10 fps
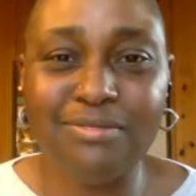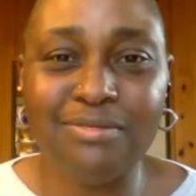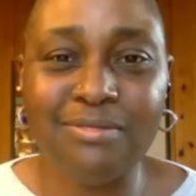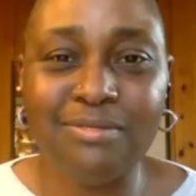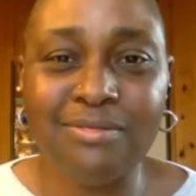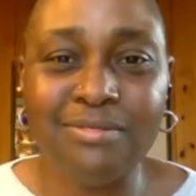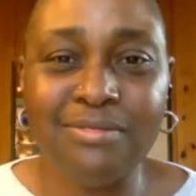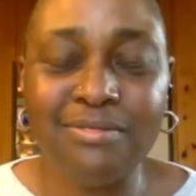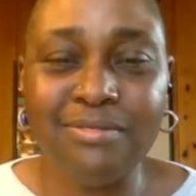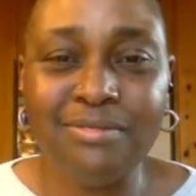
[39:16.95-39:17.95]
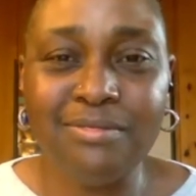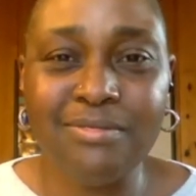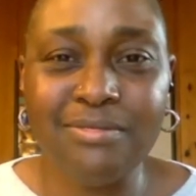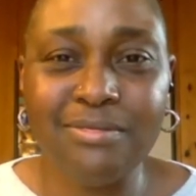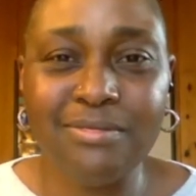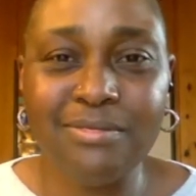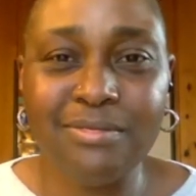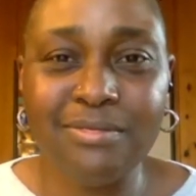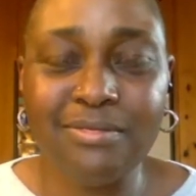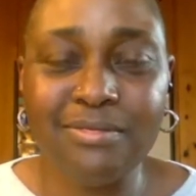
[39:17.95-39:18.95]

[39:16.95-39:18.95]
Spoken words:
(silence)